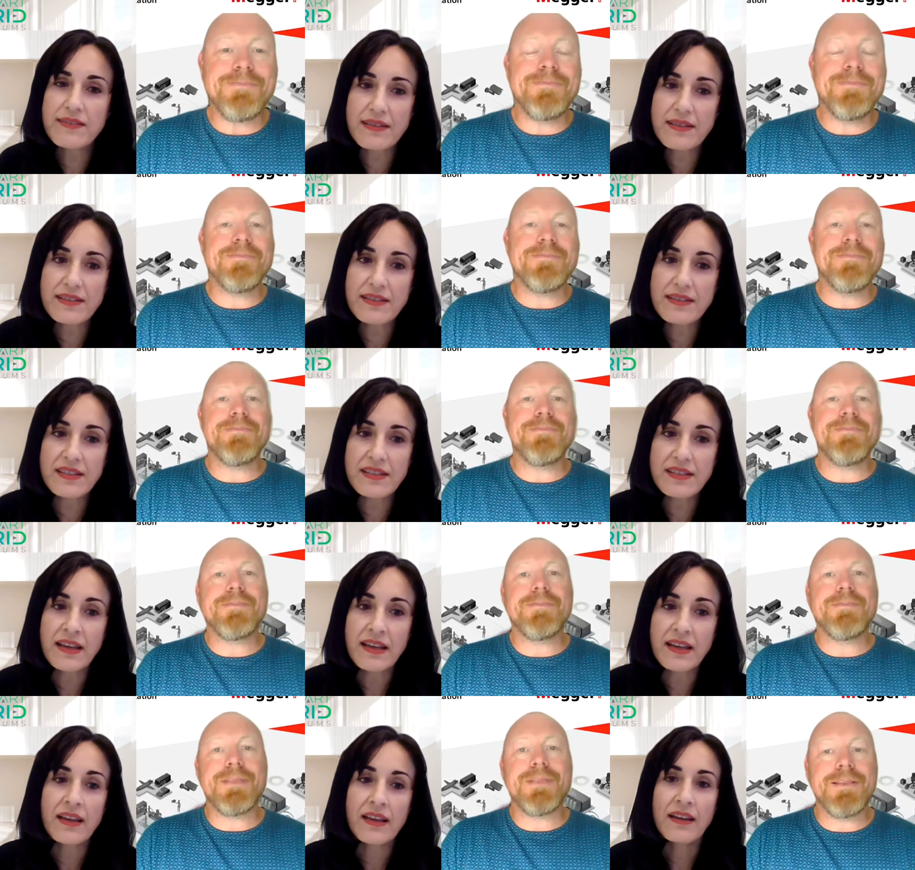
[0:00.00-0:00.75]
Speaker 1: is
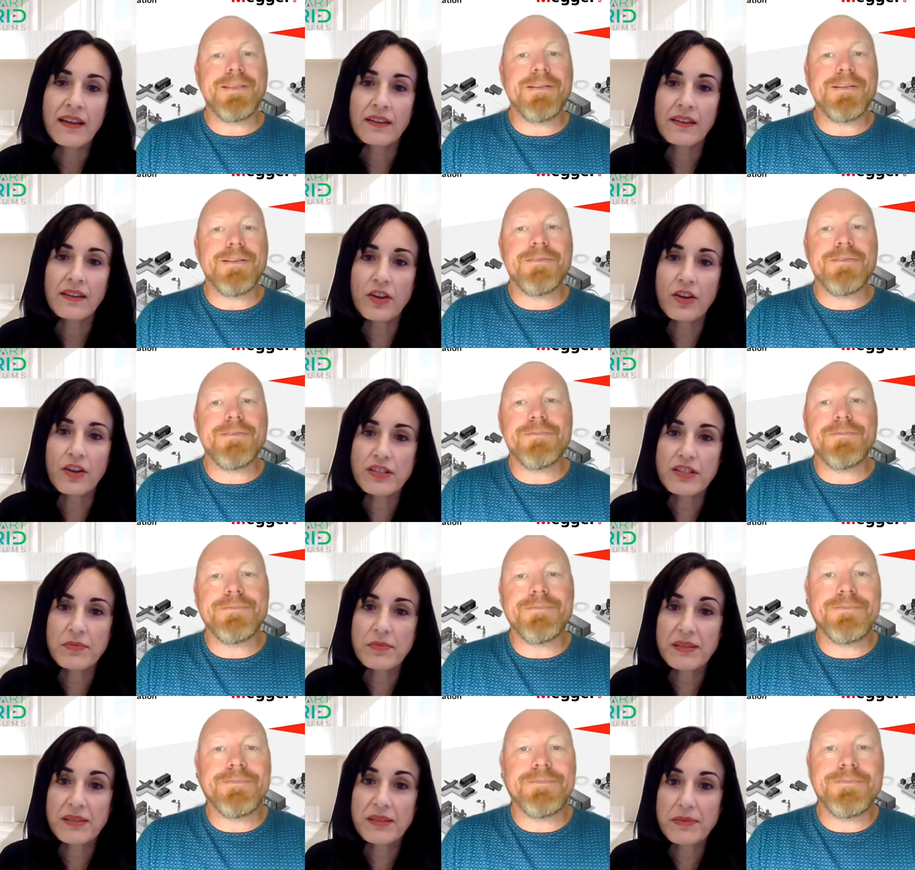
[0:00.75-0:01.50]
this
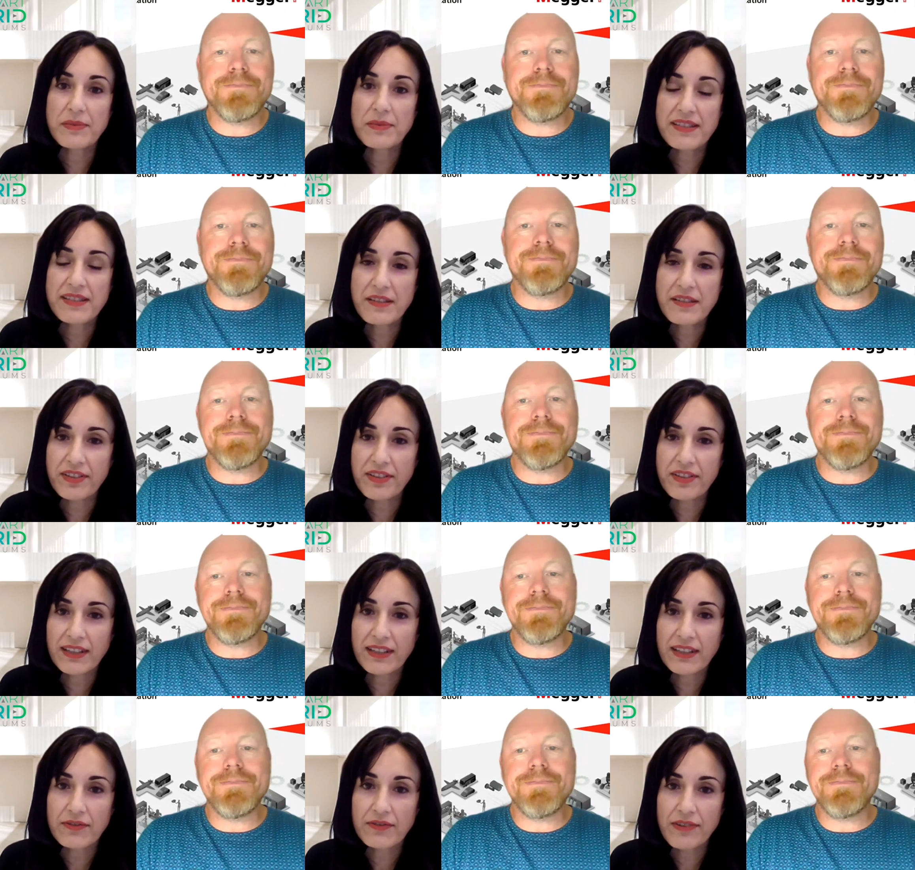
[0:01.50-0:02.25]
going to be
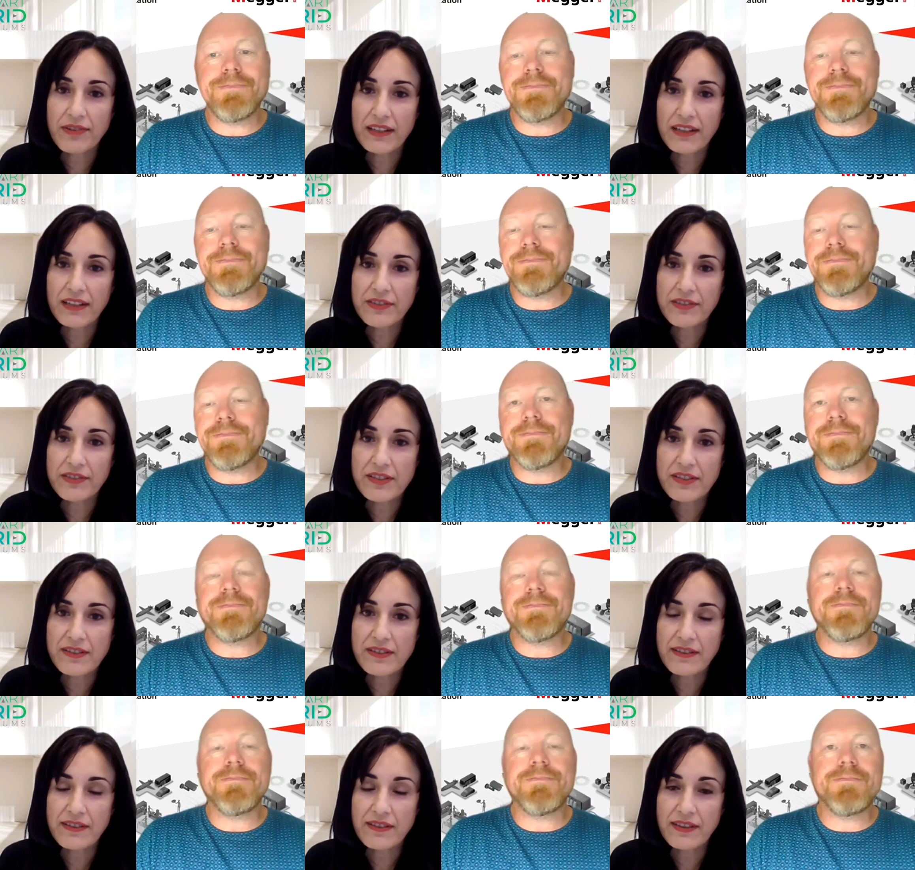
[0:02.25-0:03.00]
specifically
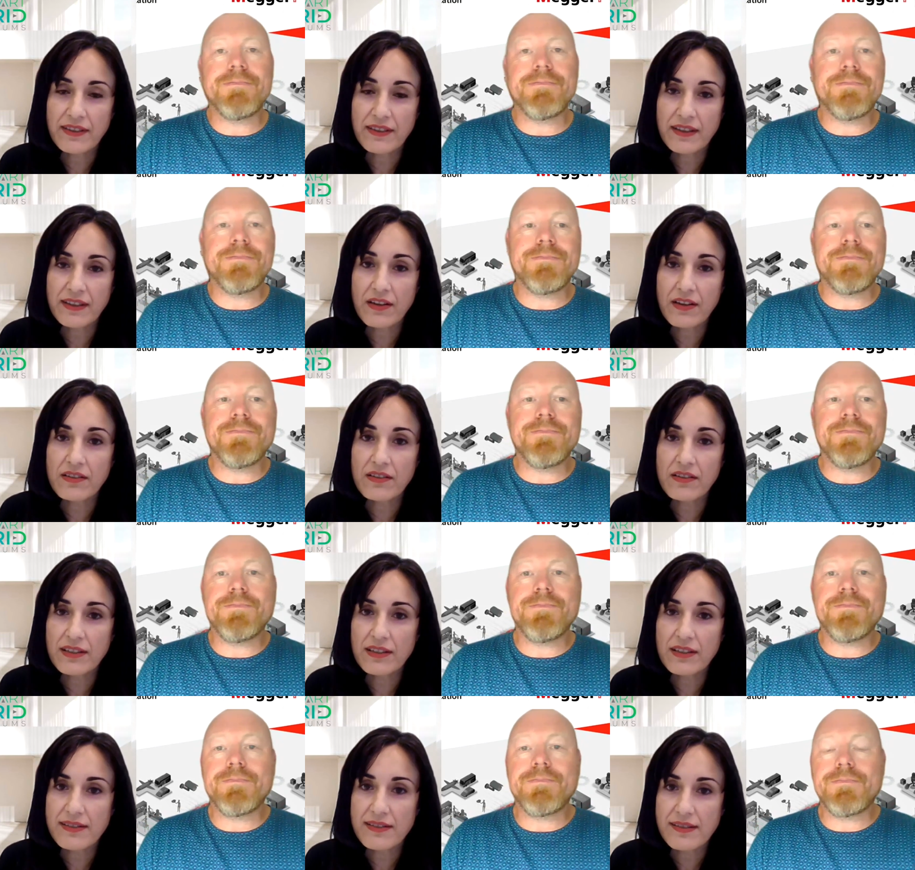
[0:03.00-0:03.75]
relevant to the
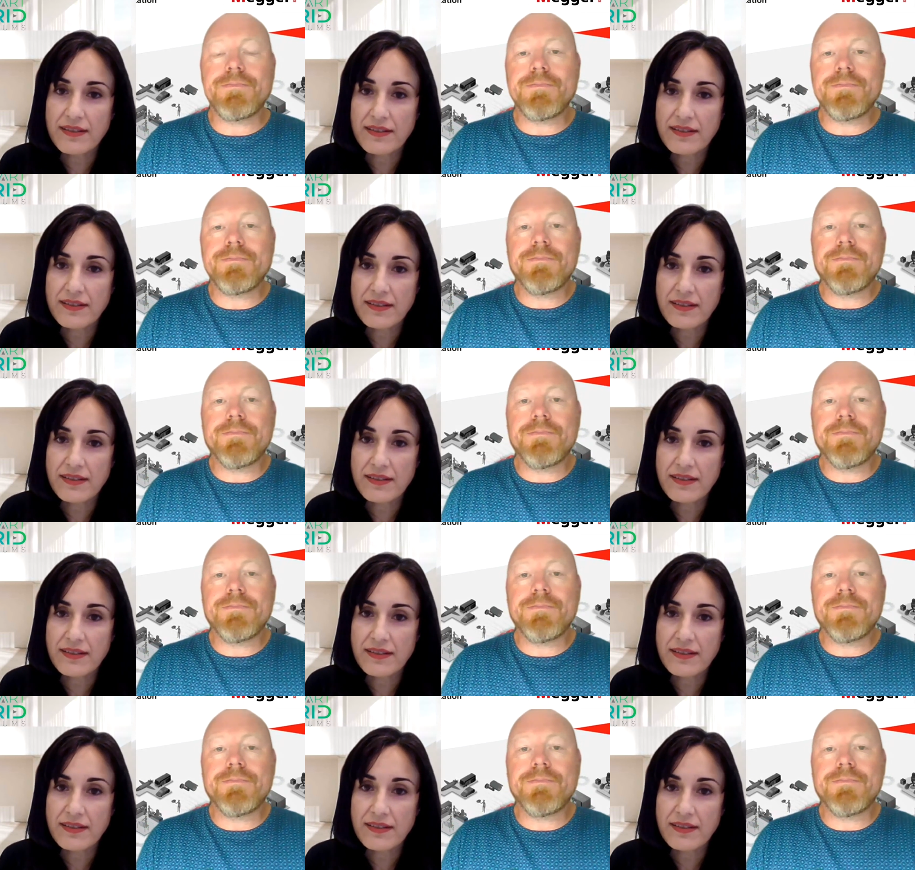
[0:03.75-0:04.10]
IEC